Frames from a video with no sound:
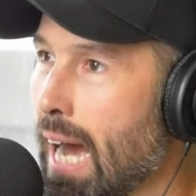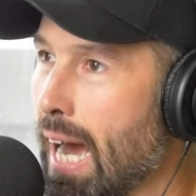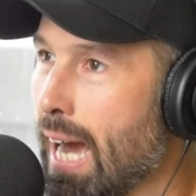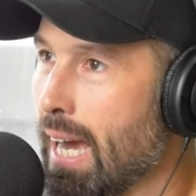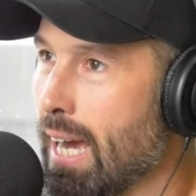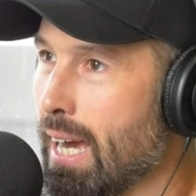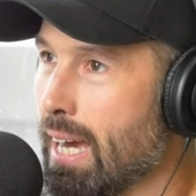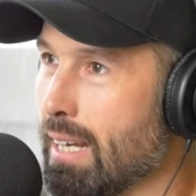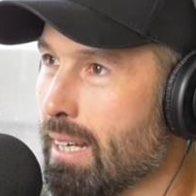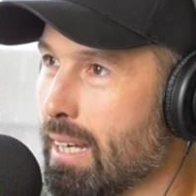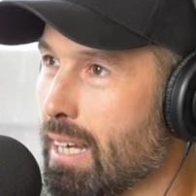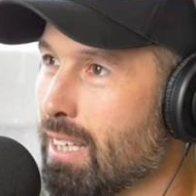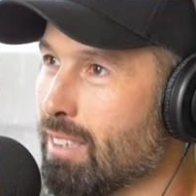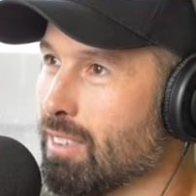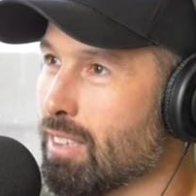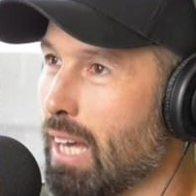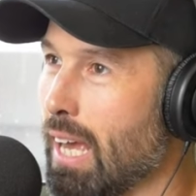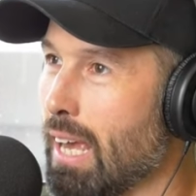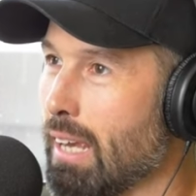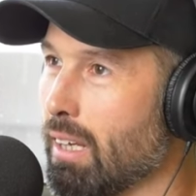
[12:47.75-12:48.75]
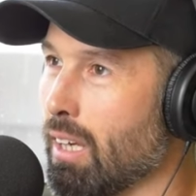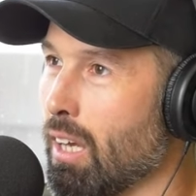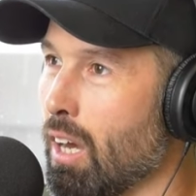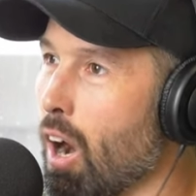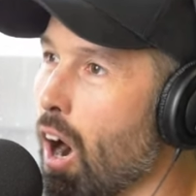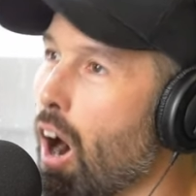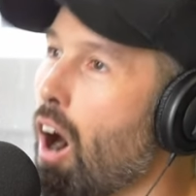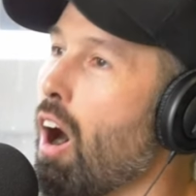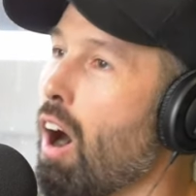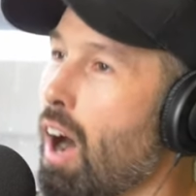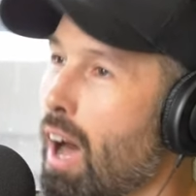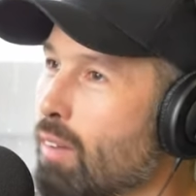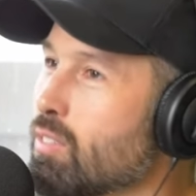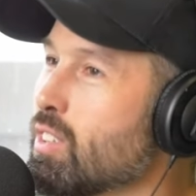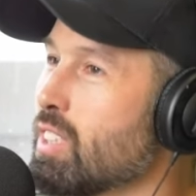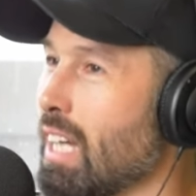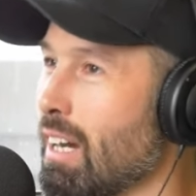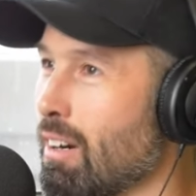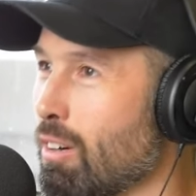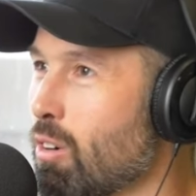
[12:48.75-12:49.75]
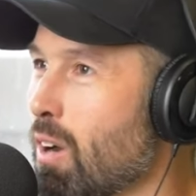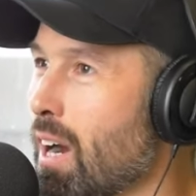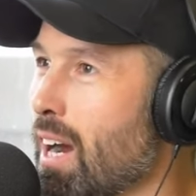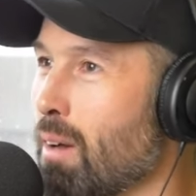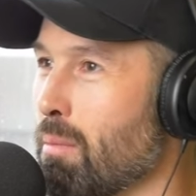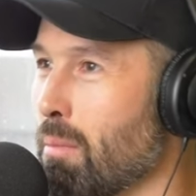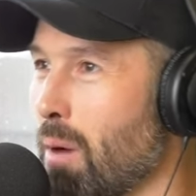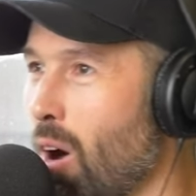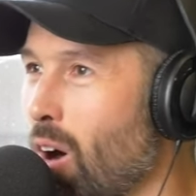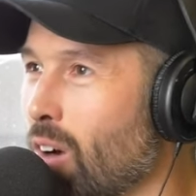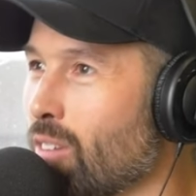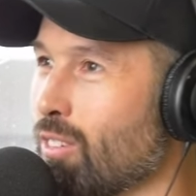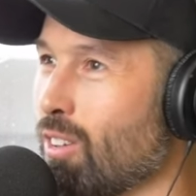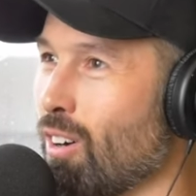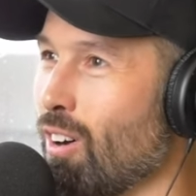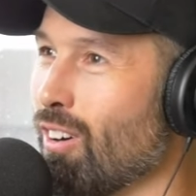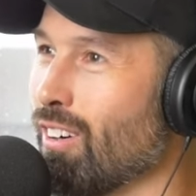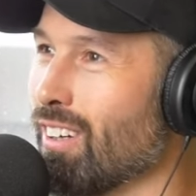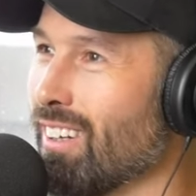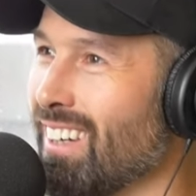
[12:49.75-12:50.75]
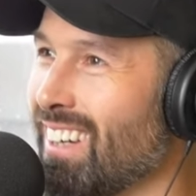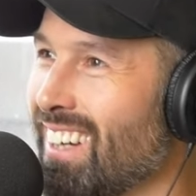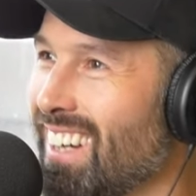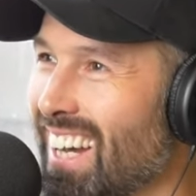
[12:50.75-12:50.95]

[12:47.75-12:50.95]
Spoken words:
And he's like, oh, I have sauerkraut on my hot dog.